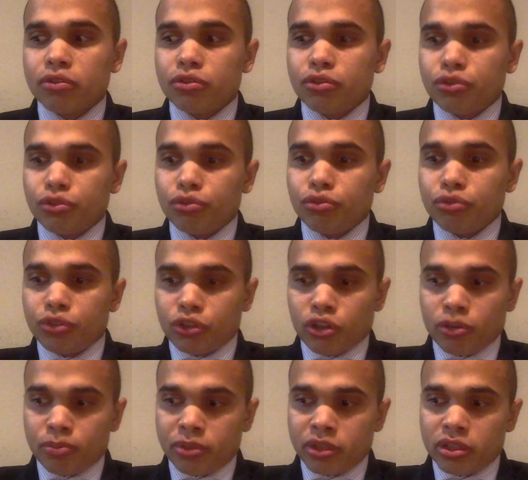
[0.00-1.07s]
to the
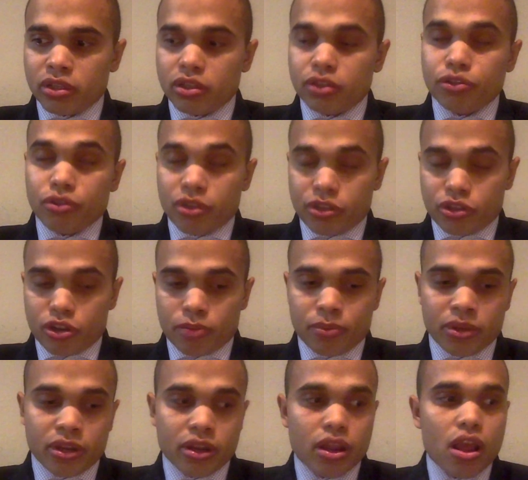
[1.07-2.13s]

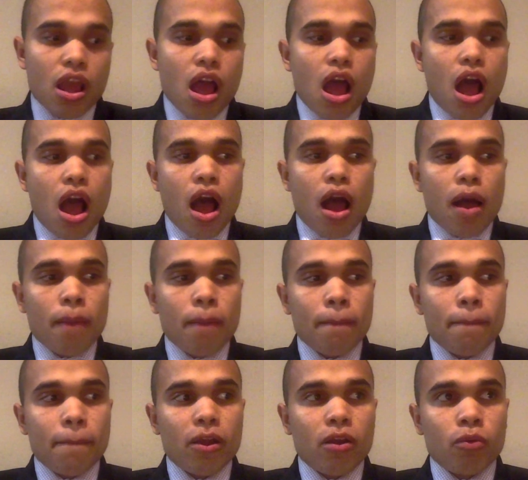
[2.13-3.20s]
serpent
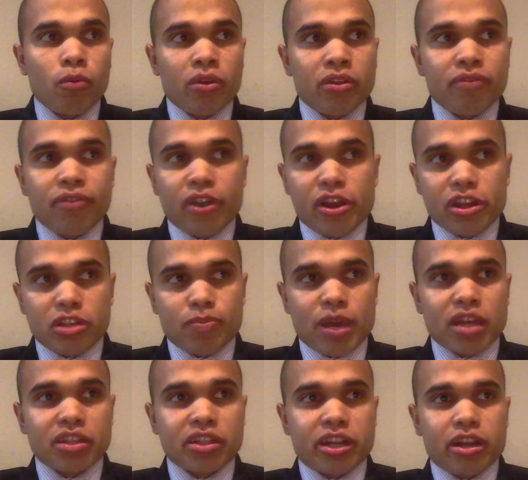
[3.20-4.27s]
with various
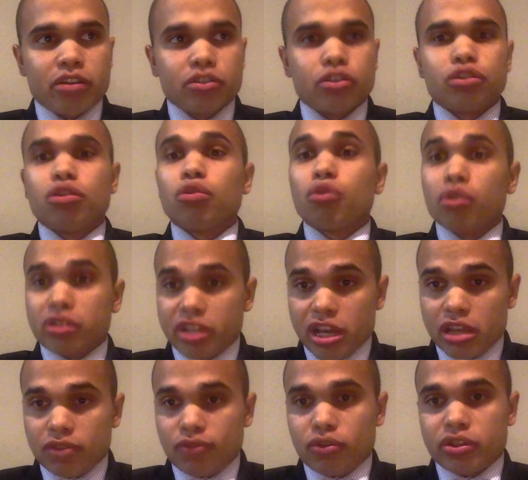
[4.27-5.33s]
Spanish characters. So
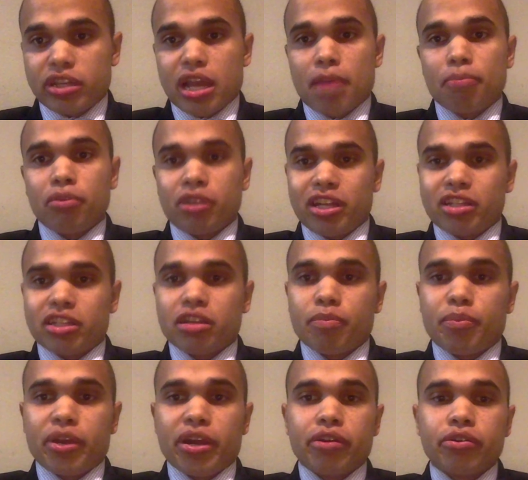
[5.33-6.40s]
Cortés, for example, gets
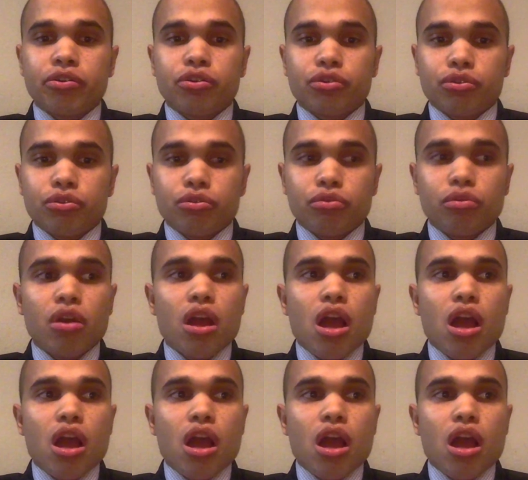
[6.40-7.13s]
compared to